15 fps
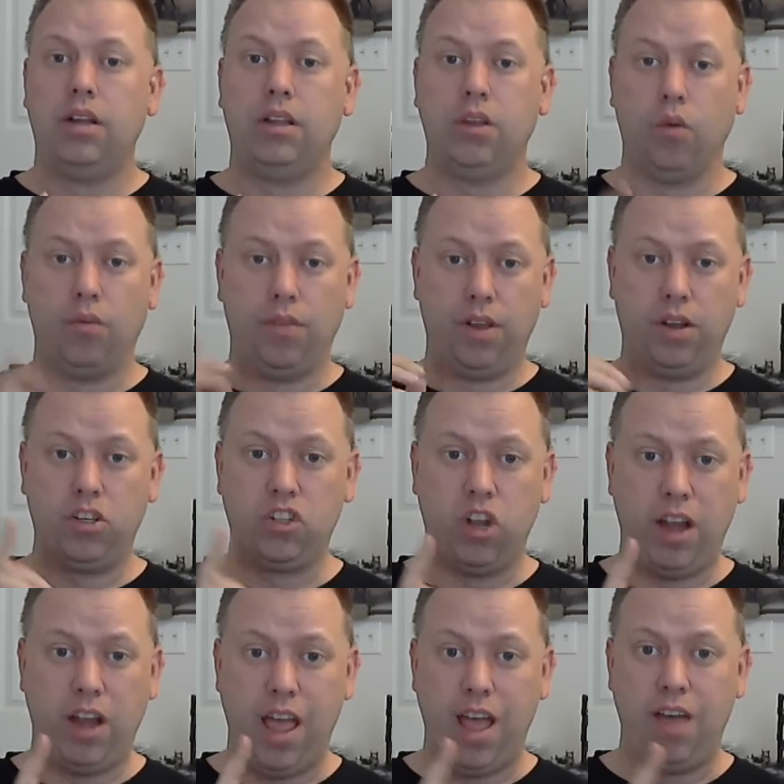They're just
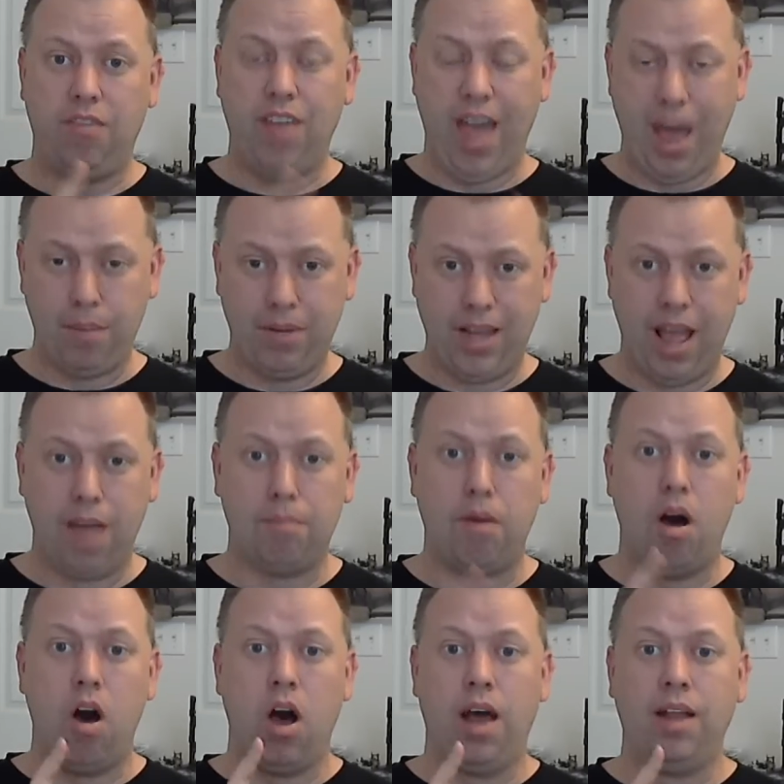going to have the habitat
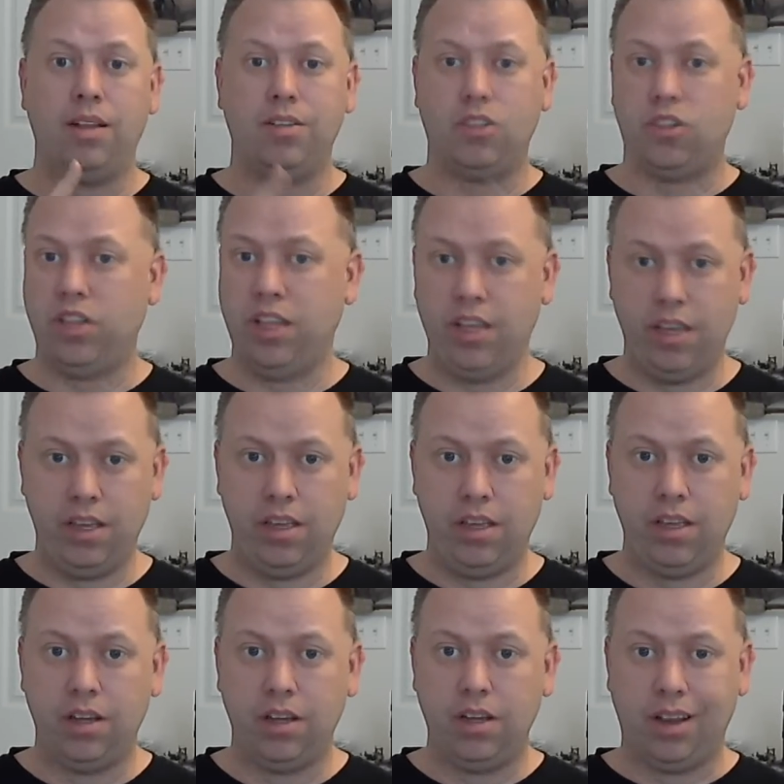pods, the
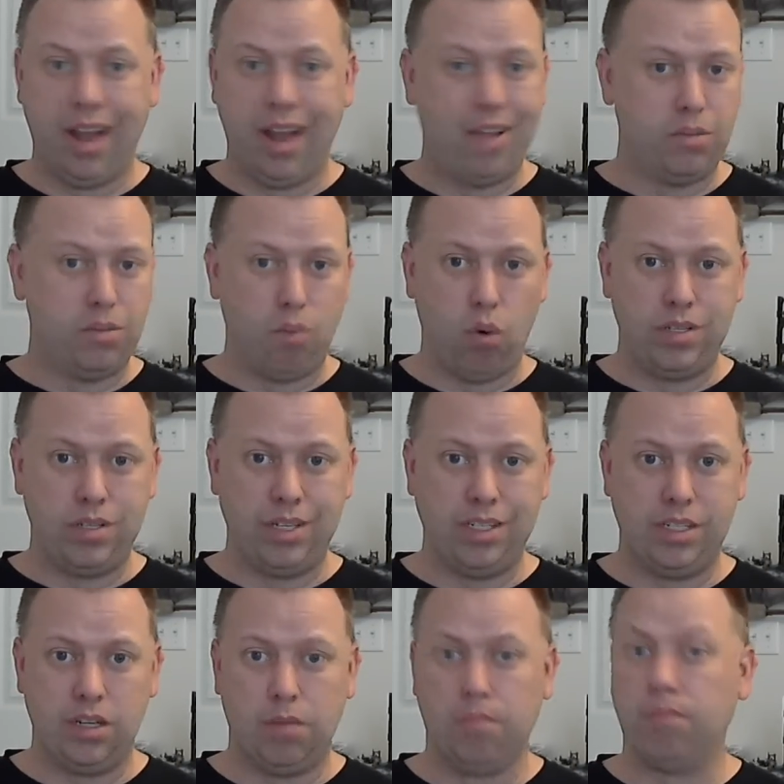life support
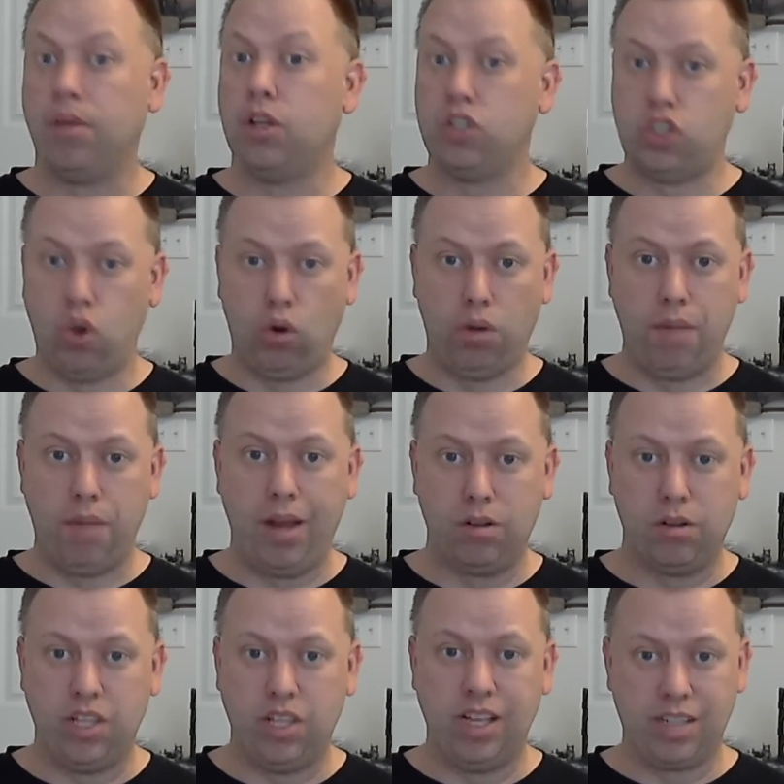system, solar
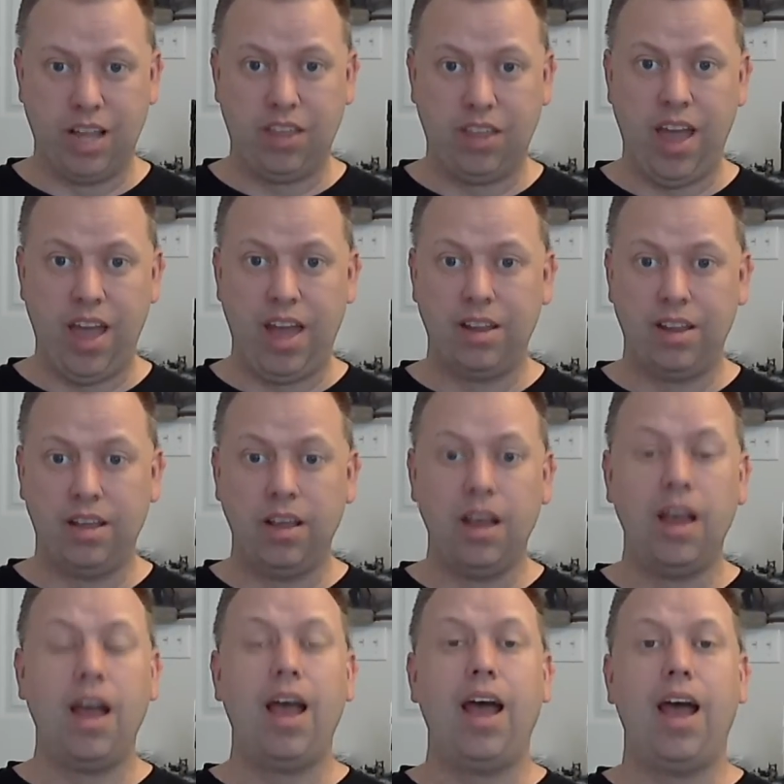panels, things like that.
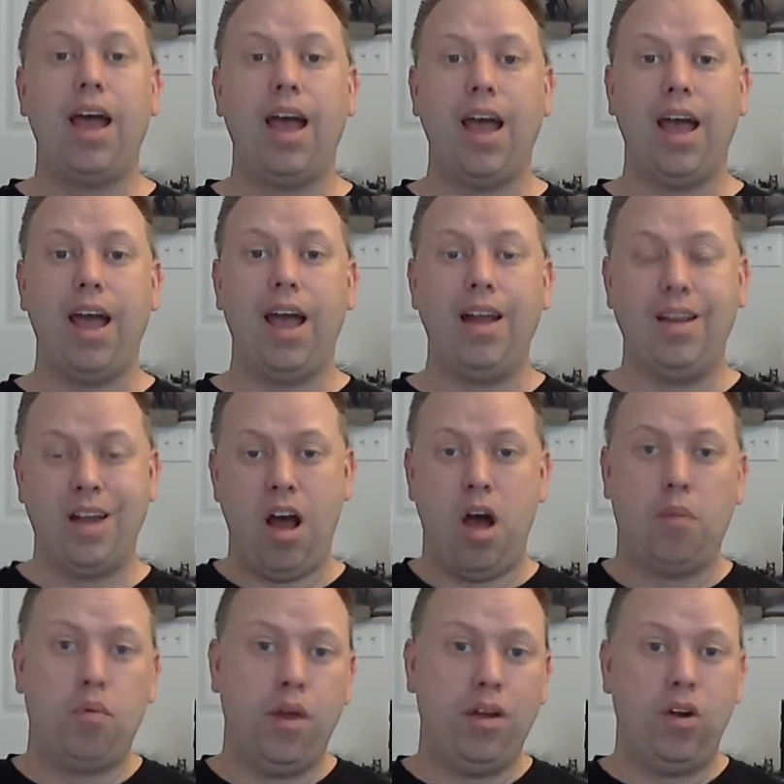And an
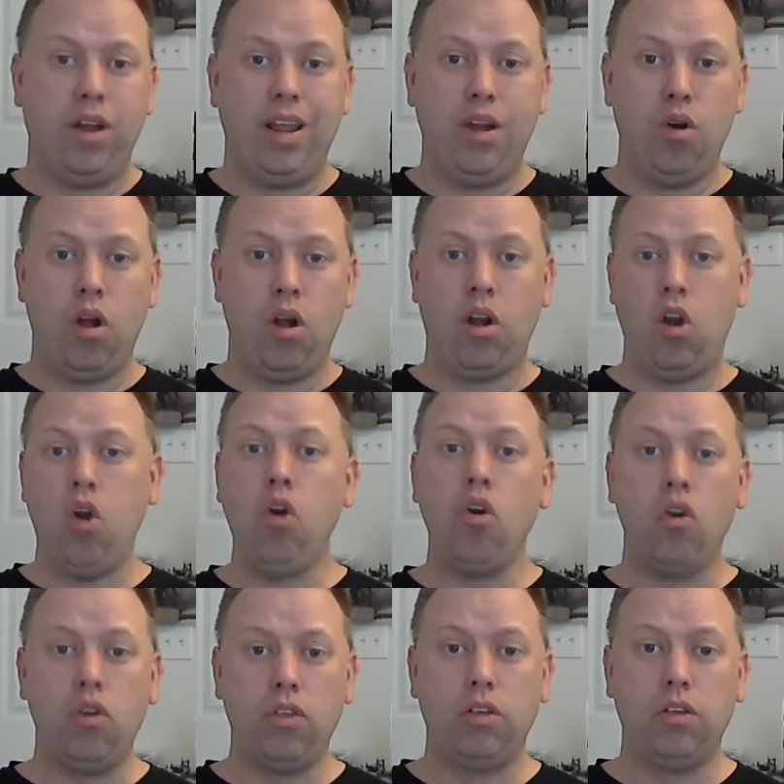operator here on
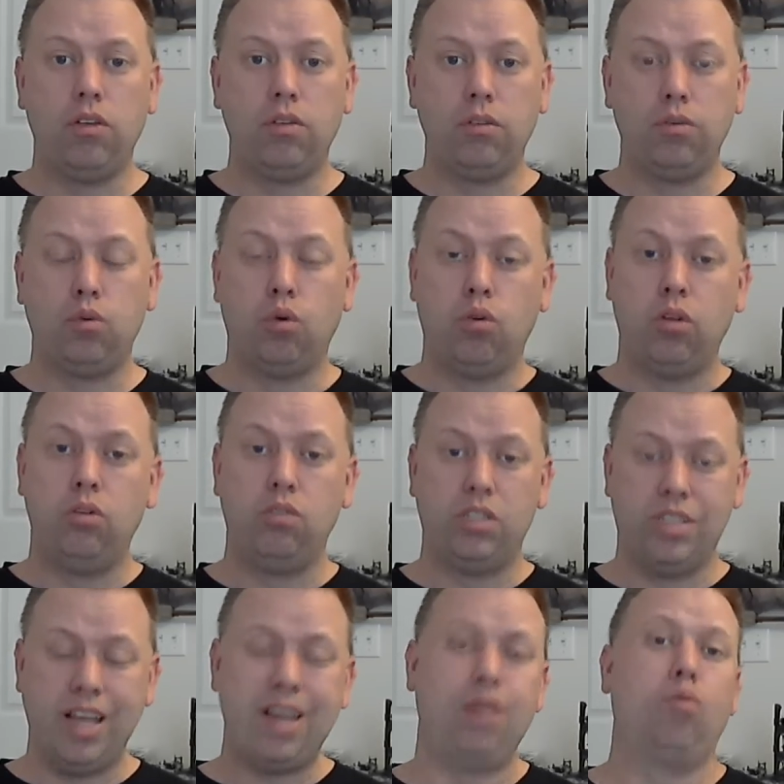Earth will use
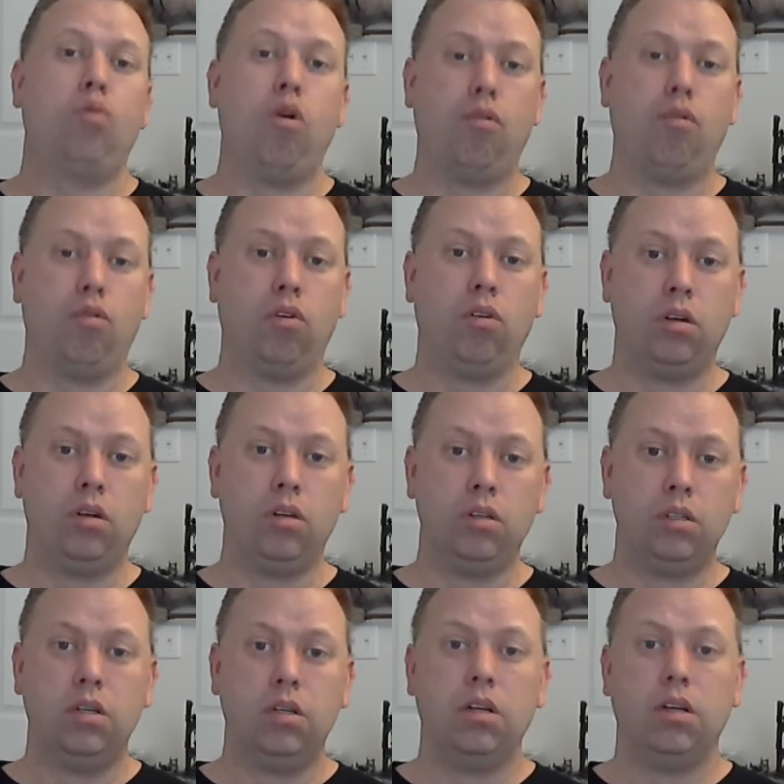the second rover,
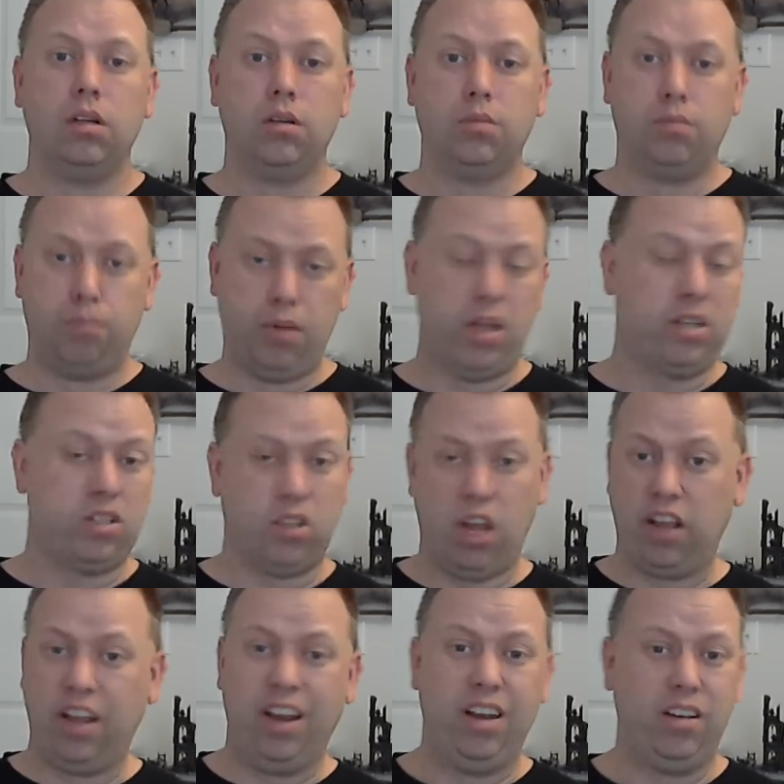plus
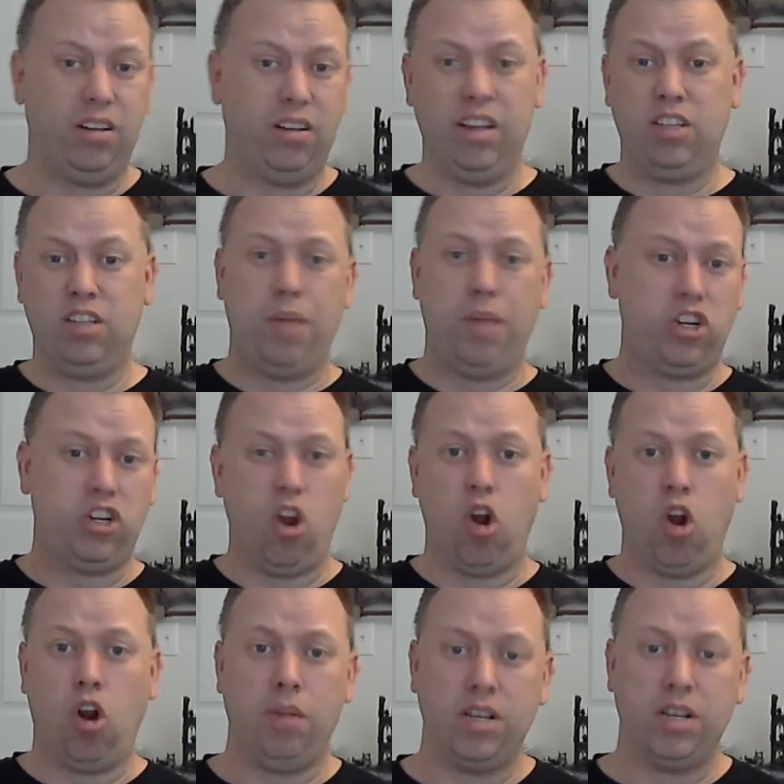like an inspection
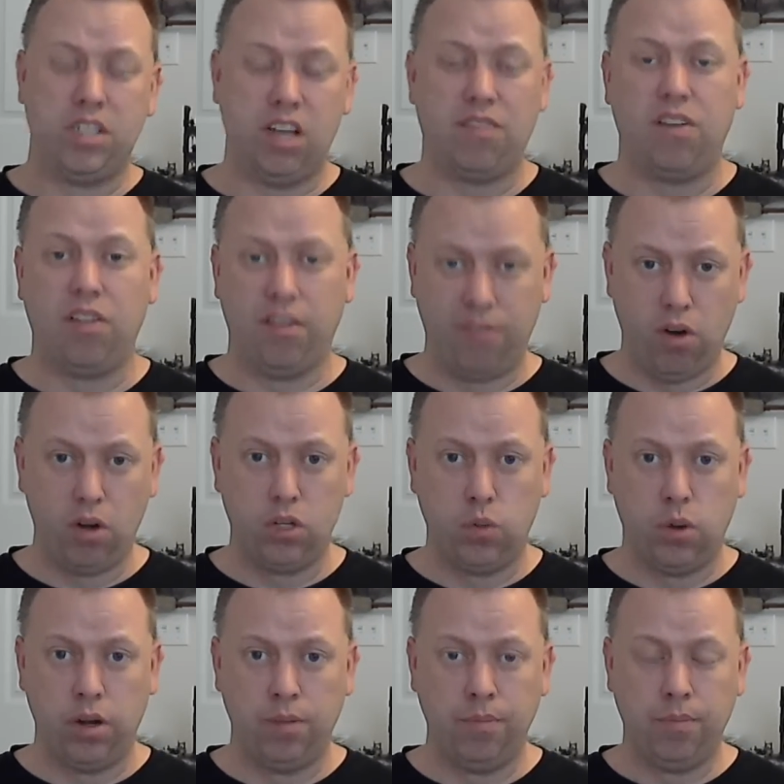arm and stuff on the first
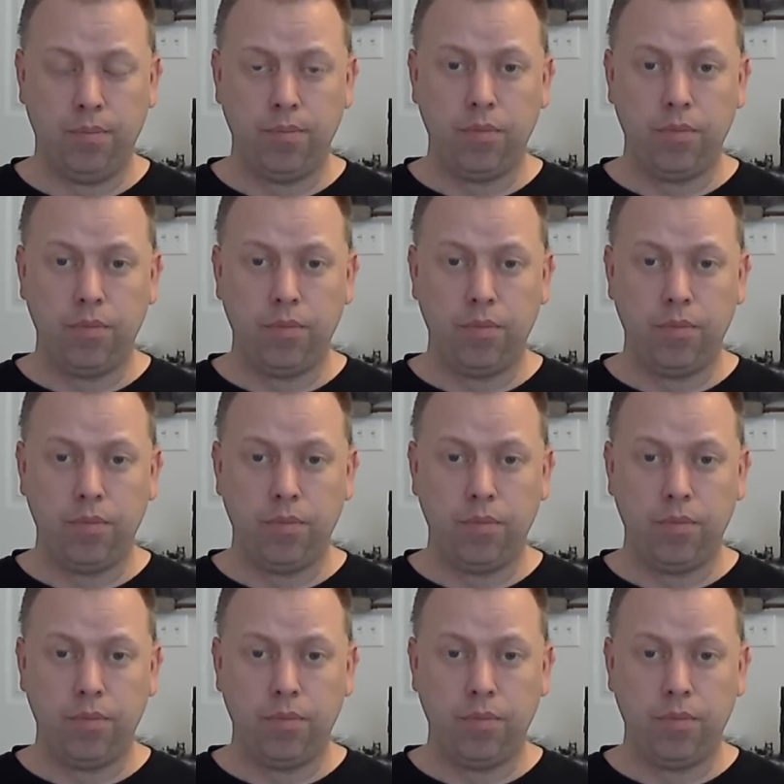one,